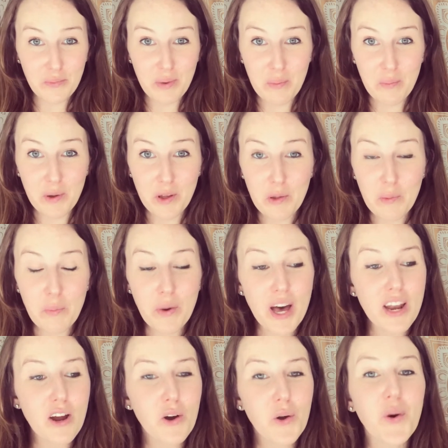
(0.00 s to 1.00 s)
people,
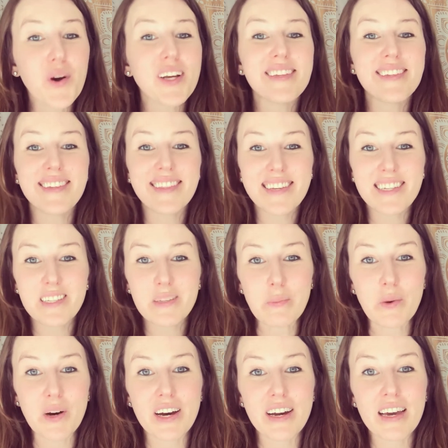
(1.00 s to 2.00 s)
but according to this
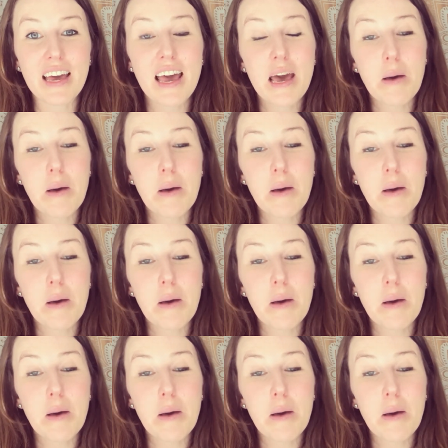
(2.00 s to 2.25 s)
book,